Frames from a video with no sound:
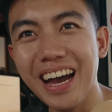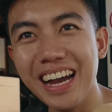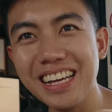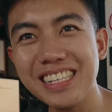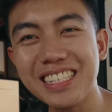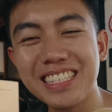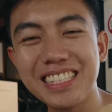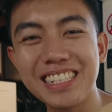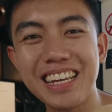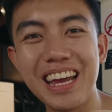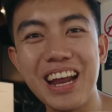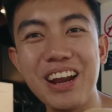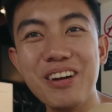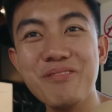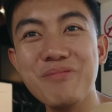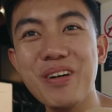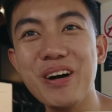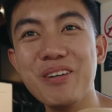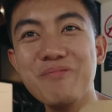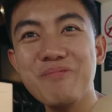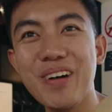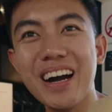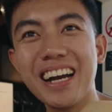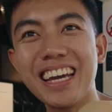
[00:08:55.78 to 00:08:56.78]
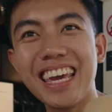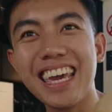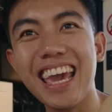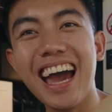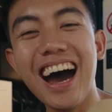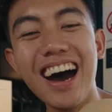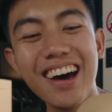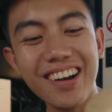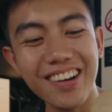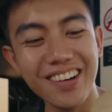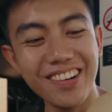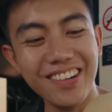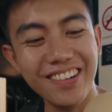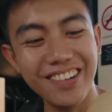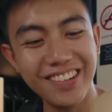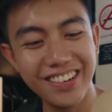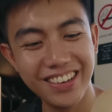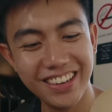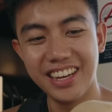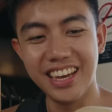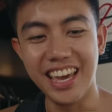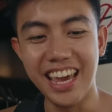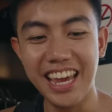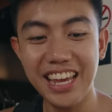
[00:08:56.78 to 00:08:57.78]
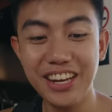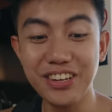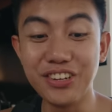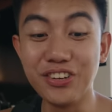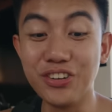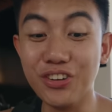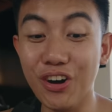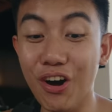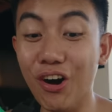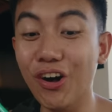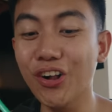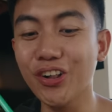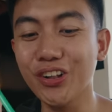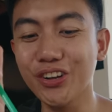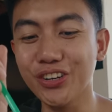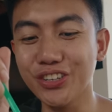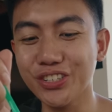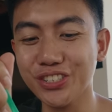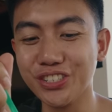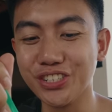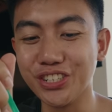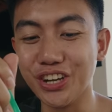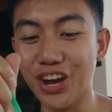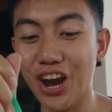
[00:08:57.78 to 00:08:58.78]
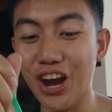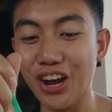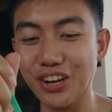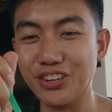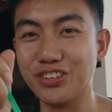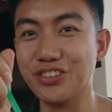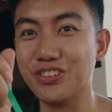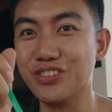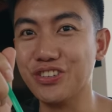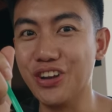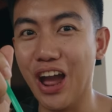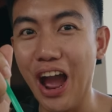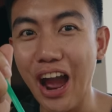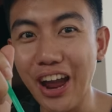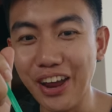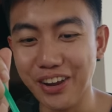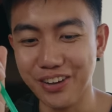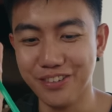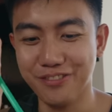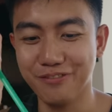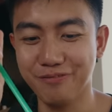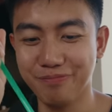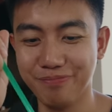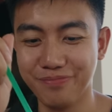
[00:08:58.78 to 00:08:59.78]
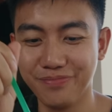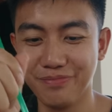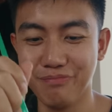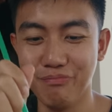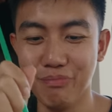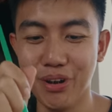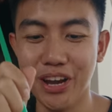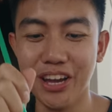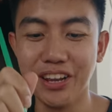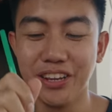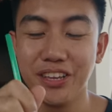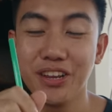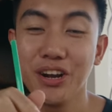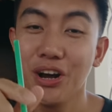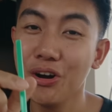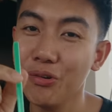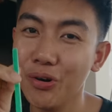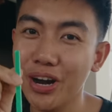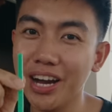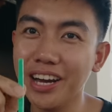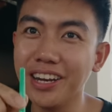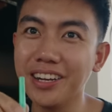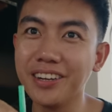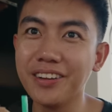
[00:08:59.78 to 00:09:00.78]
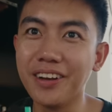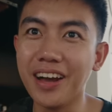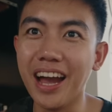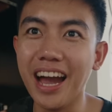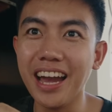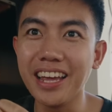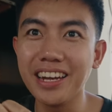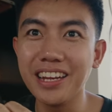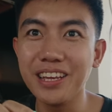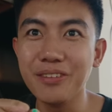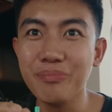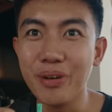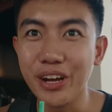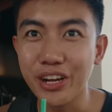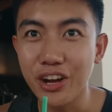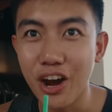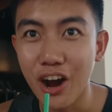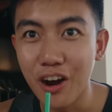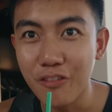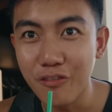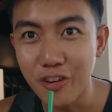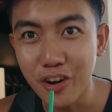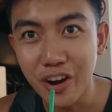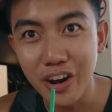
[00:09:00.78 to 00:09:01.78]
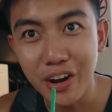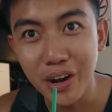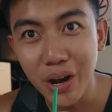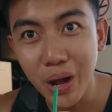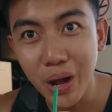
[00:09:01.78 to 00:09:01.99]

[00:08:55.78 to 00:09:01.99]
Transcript: Iced caramel macchiato. Eight dollars. God But you know what? I need my coffee right